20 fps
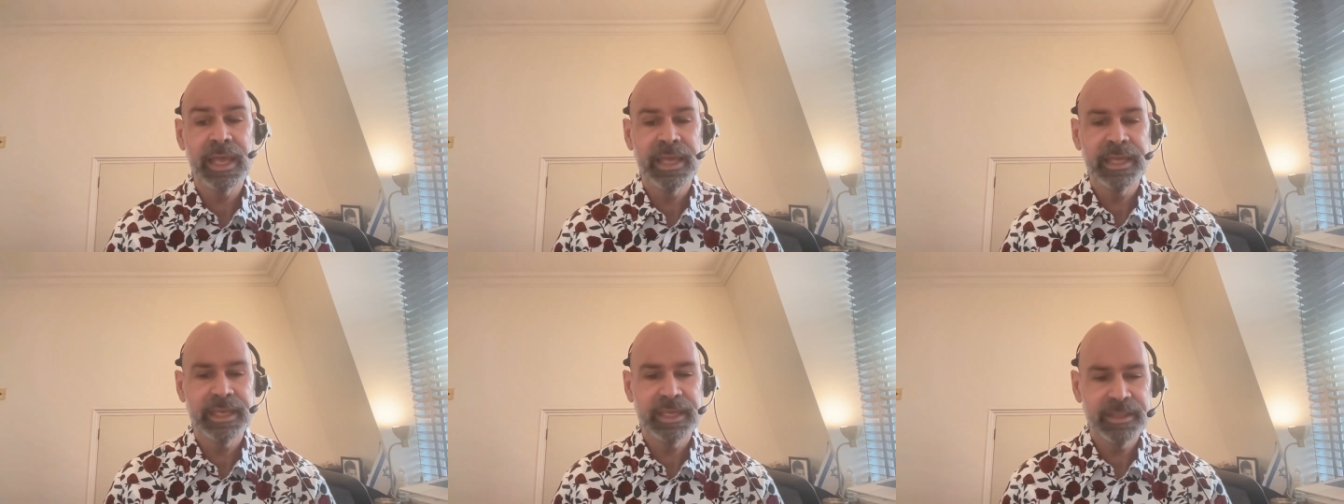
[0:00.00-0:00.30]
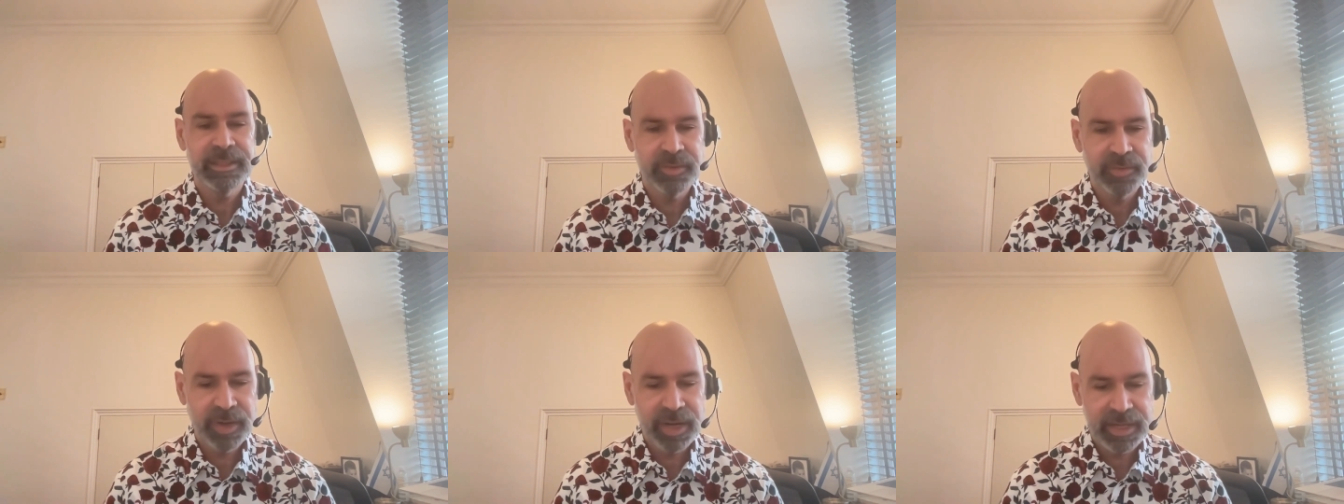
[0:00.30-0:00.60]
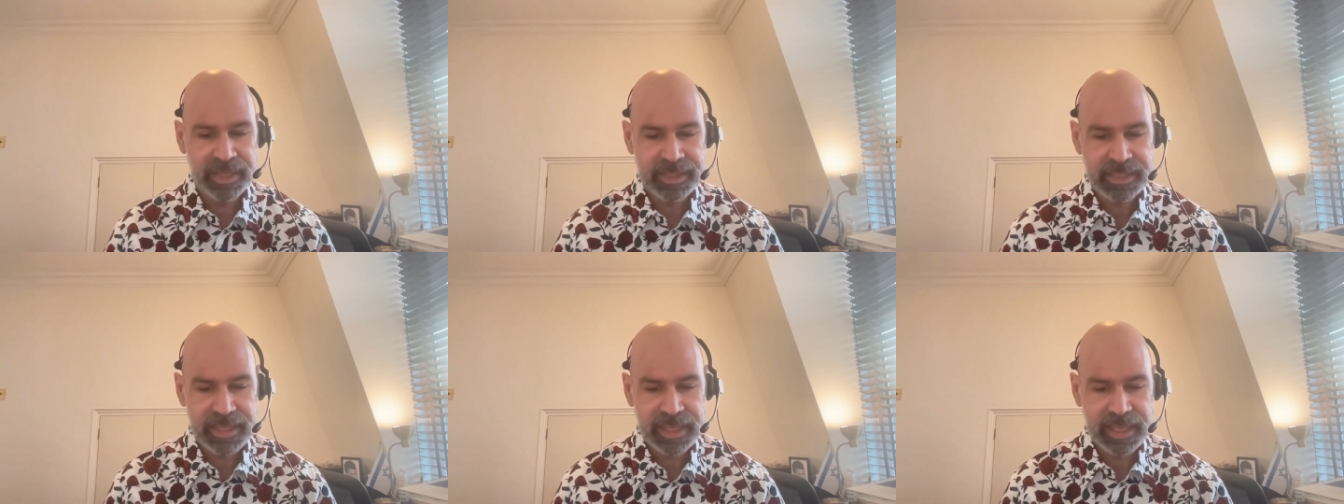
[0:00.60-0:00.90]
in the
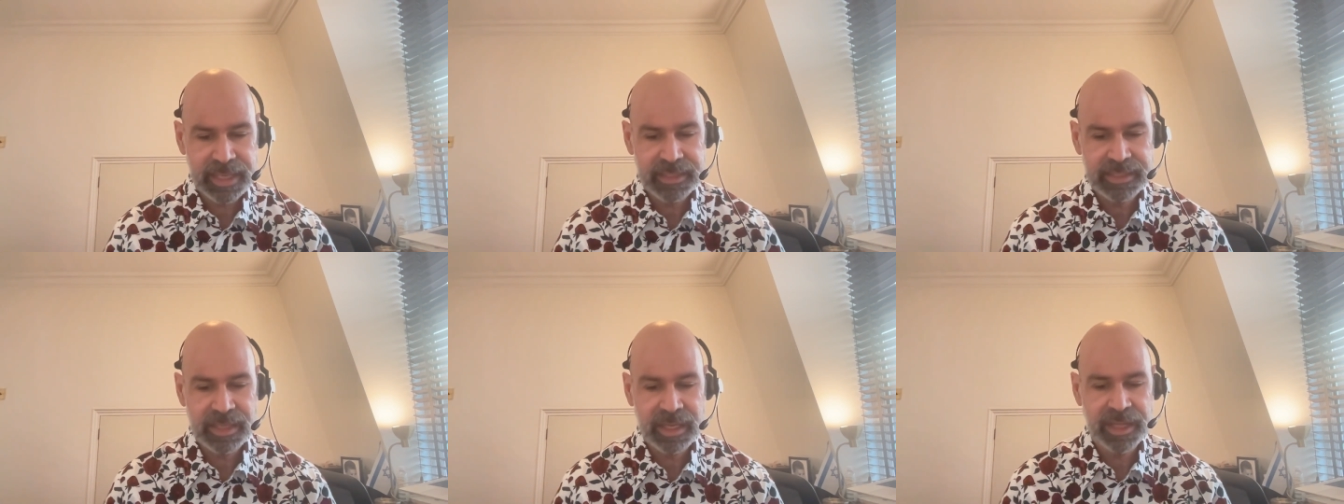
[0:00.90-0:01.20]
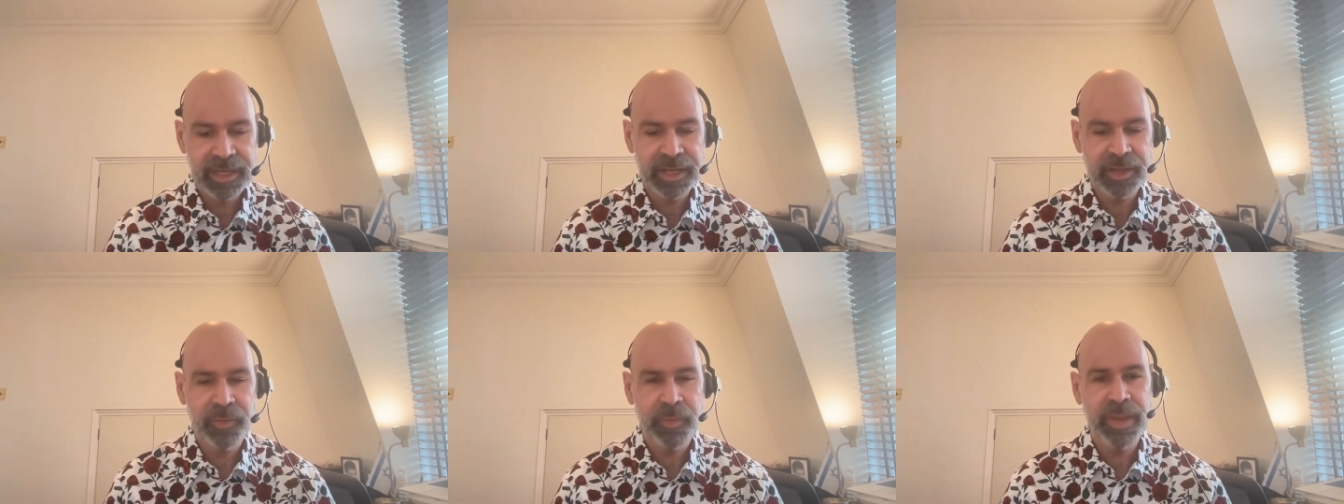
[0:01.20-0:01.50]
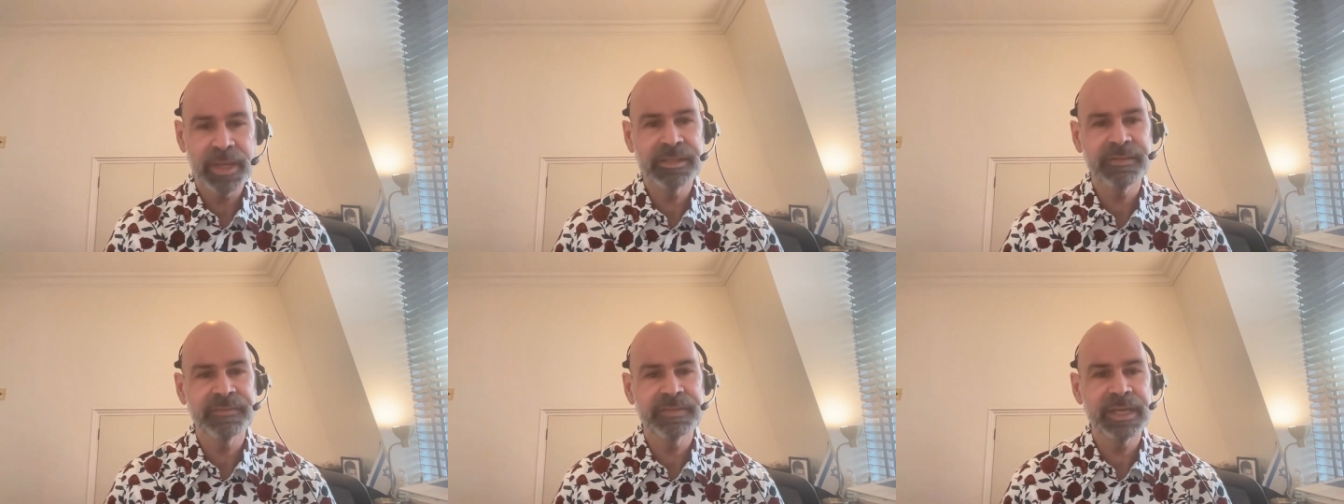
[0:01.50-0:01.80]
United States on a
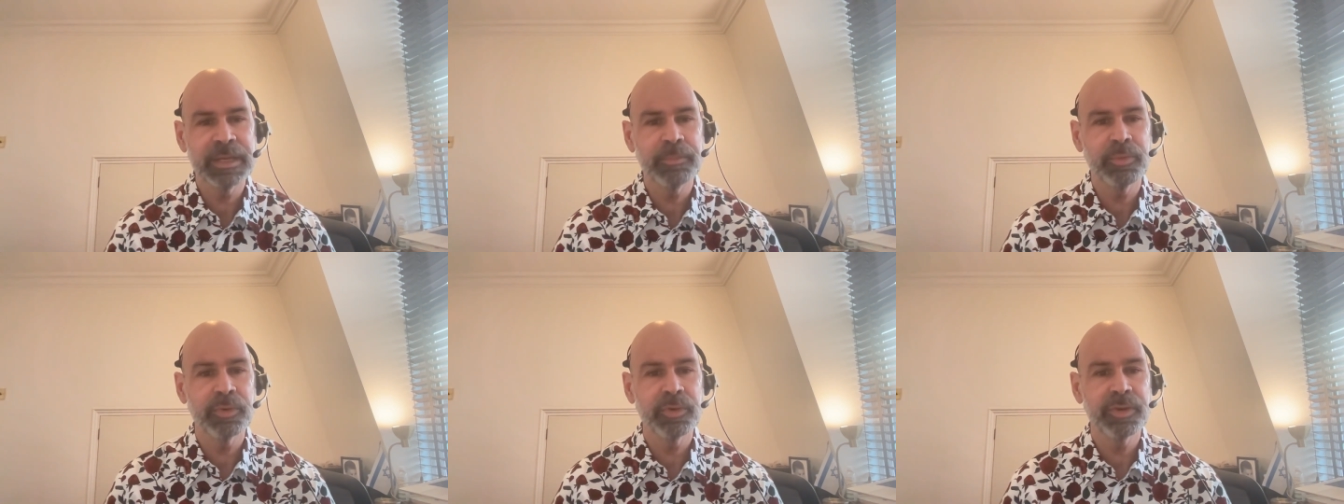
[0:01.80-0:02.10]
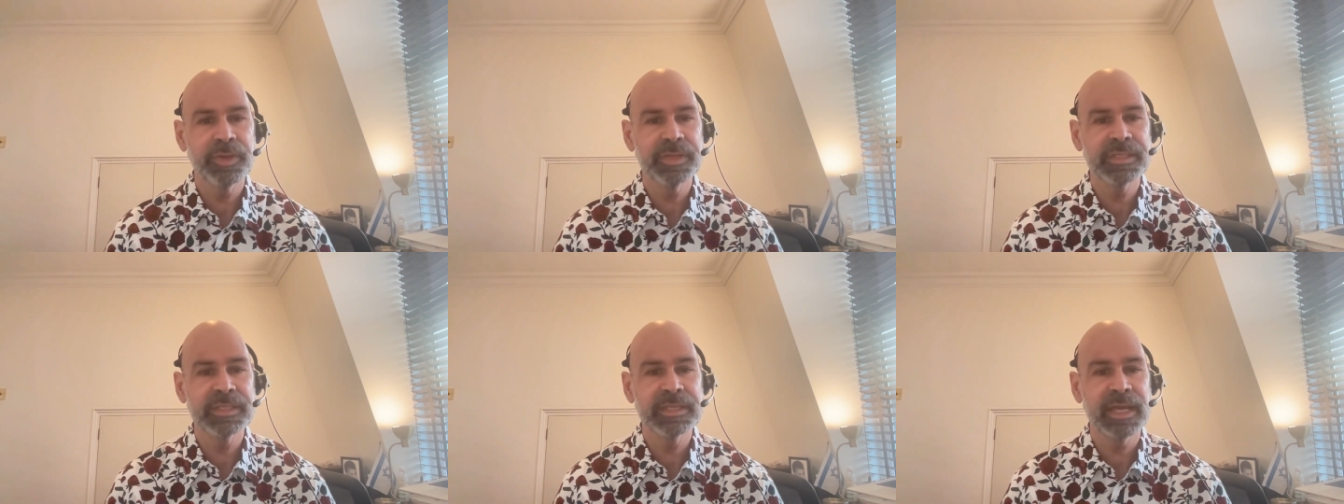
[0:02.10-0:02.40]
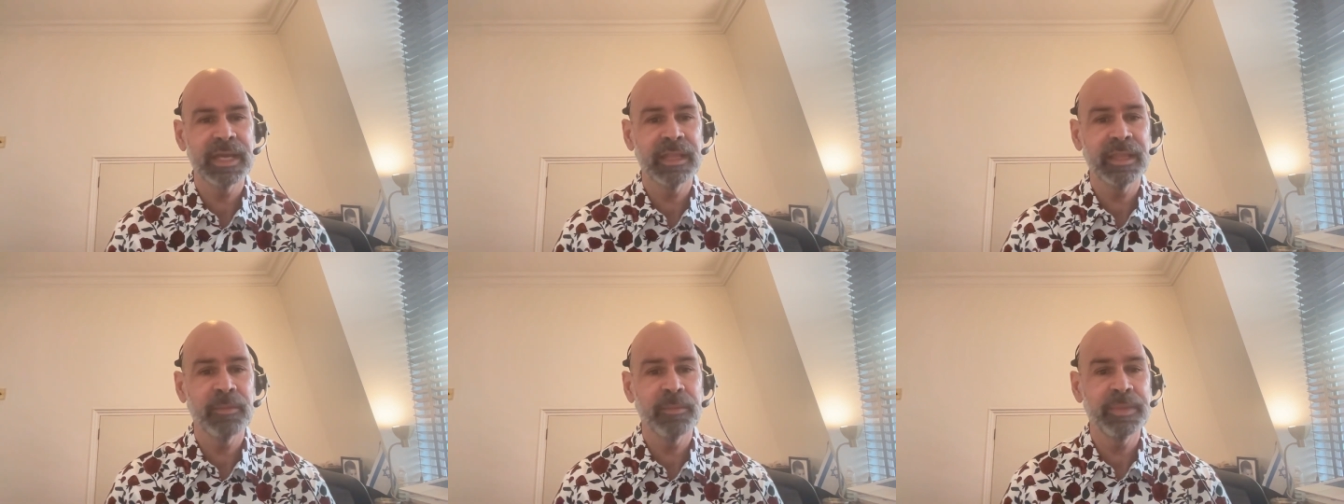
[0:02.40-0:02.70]
grant of temporary
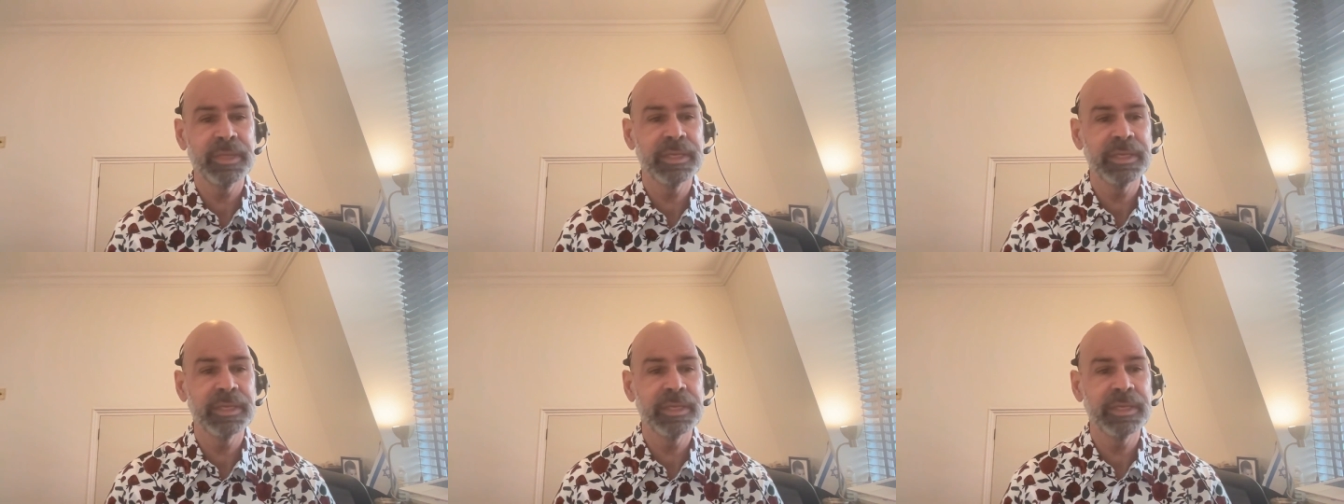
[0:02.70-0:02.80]
asylum.